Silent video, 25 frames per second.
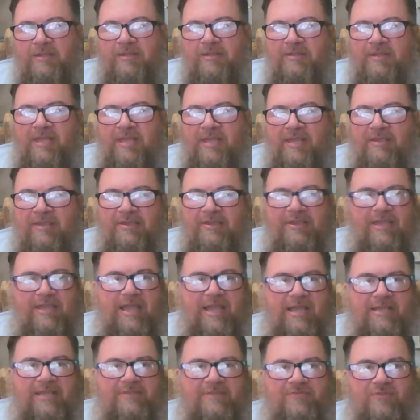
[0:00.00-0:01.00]
Thank you
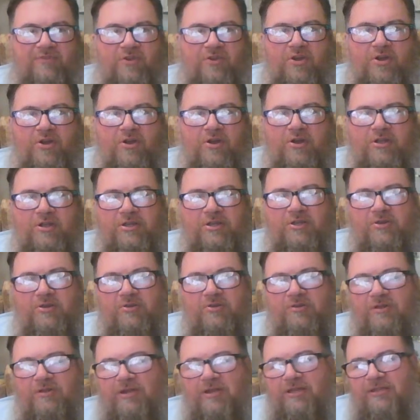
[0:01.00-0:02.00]
guys for all
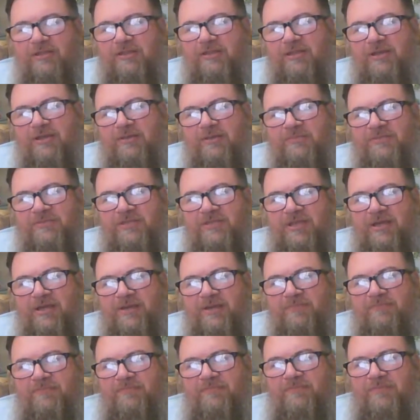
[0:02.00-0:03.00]
your thumbs
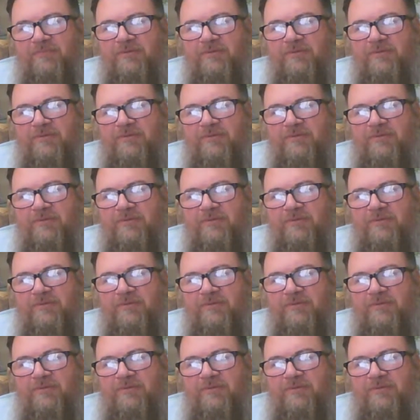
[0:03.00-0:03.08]
up.